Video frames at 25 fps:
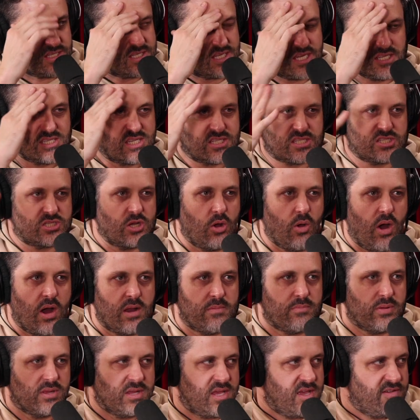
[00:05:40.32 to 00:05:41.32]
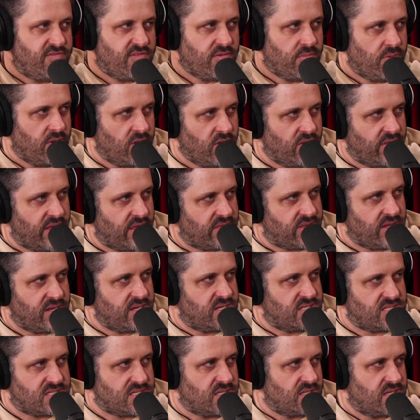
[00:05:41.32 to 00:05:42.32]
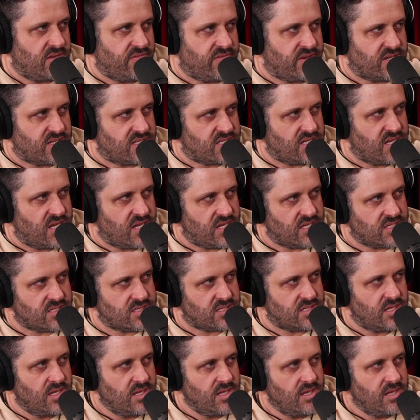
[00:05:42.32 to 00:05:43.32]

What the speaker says: Because it's so unbelievable that they still even exist.